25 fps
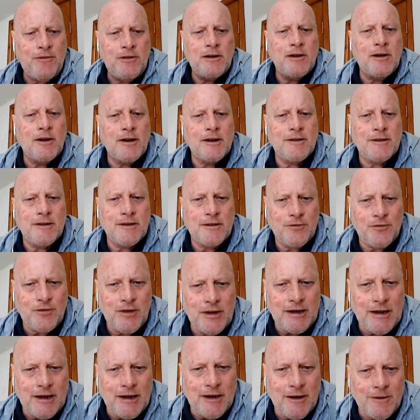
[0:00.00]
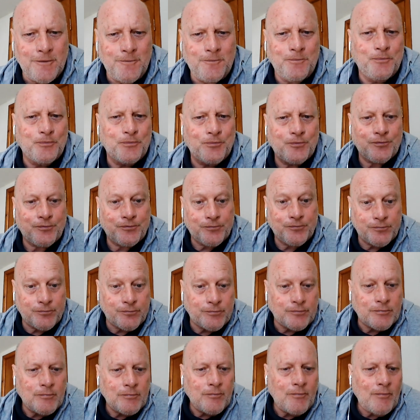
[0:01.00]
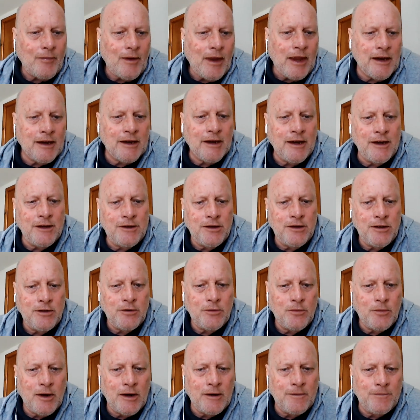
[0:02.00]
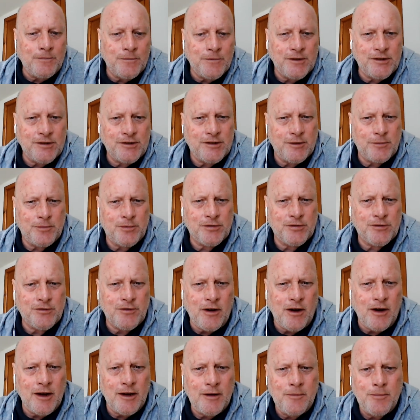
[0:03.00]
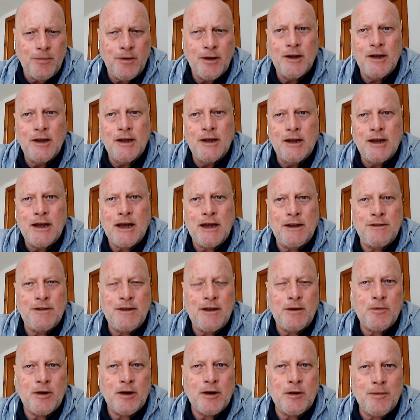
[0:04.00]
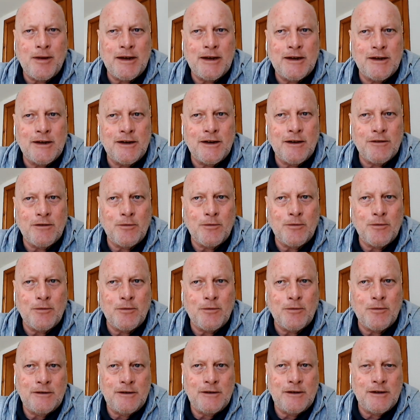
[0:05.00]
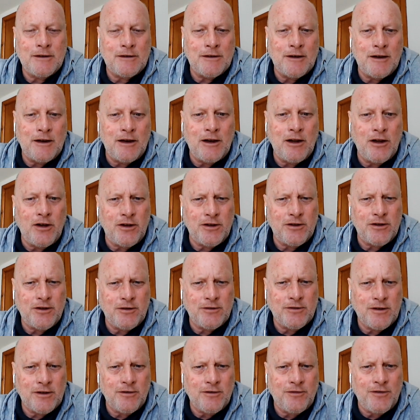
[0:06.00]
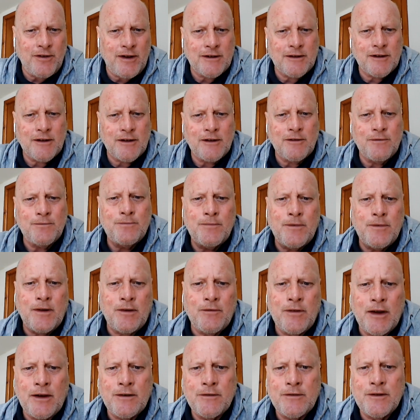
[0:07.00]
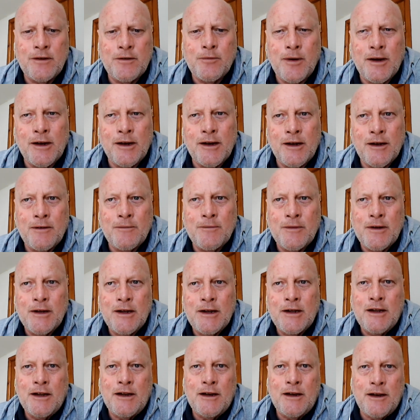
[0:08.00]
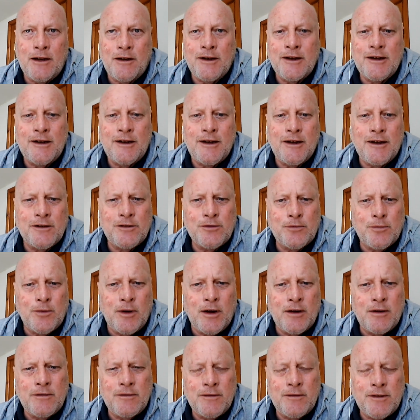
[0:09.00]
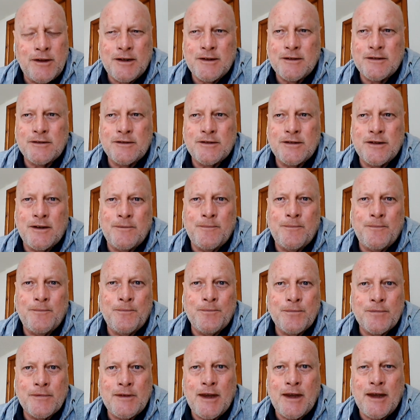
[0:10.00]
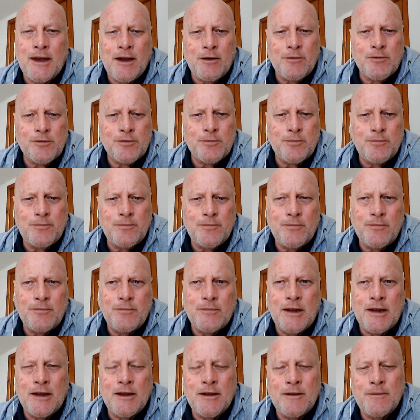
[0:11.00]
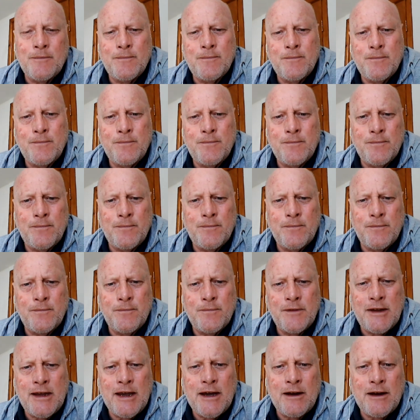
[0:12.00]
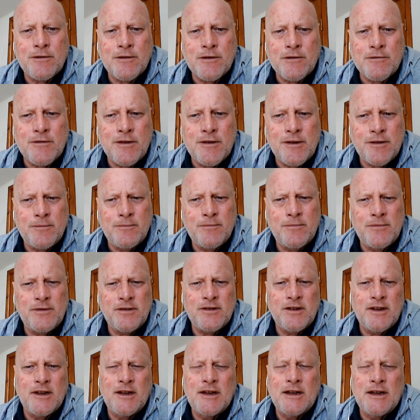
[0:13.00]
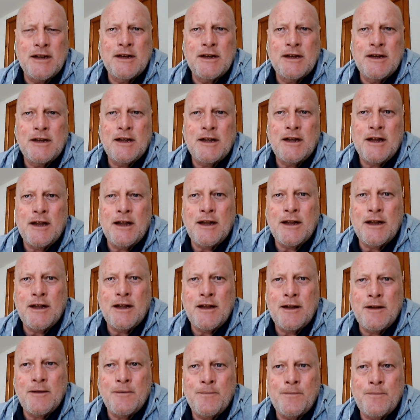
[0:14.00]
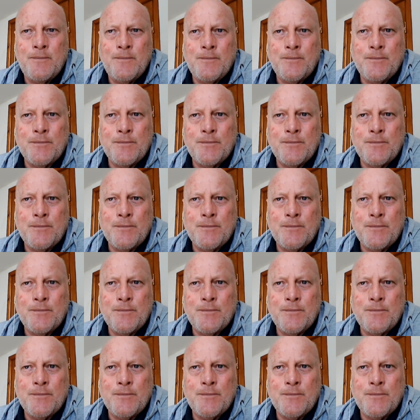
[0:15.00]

like this video, can you subscribe? And then when I make another one, it'll alert you to the fact that I've loaded one up. Like it as well, and that helps the algorithms, and